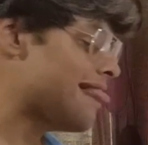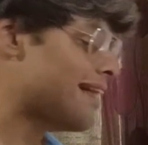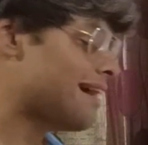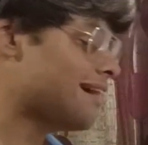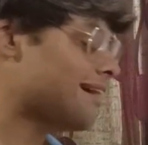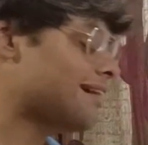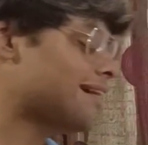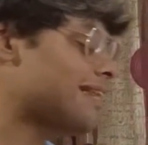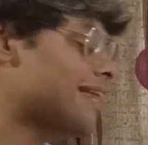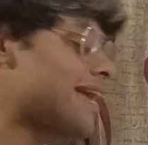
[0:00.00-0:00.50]

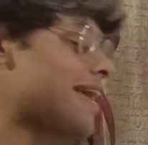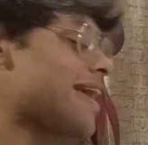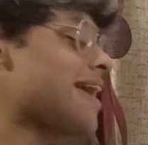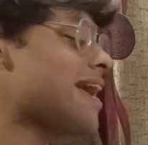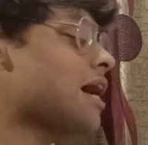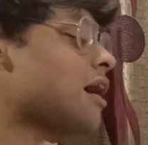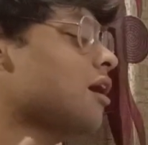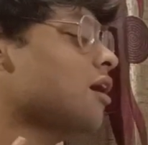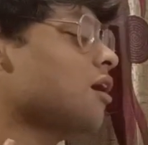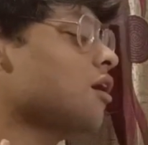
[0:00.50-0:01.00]
la
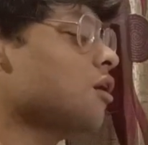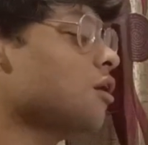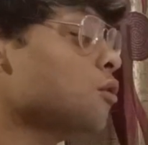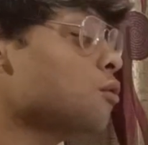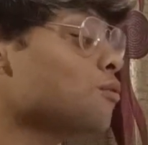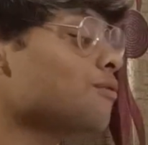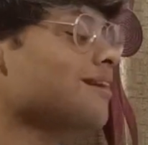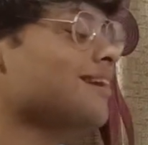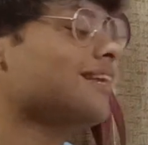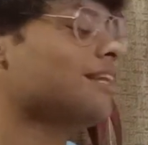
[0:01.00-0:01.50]
riz
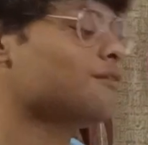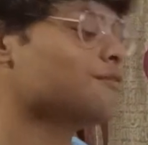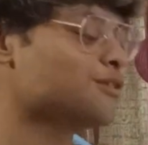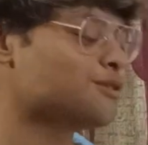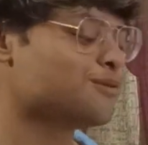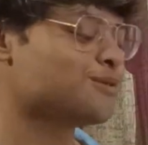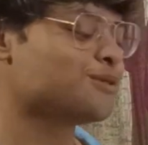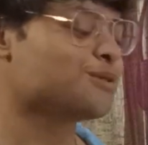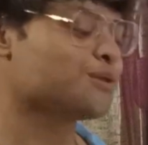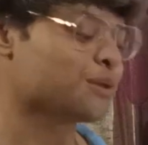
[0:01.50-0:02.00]
cuire,
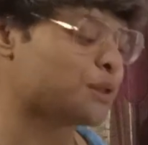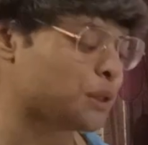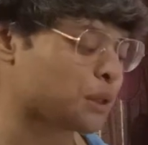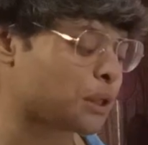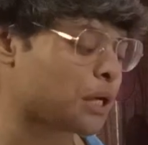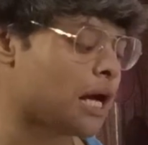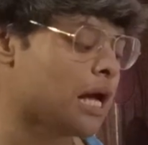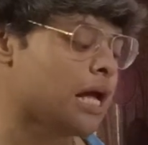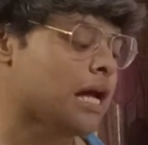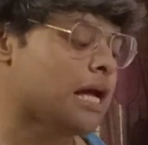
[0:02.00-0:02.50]
which means to
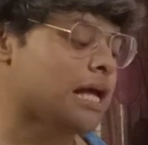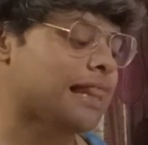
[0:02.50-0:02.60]
cook.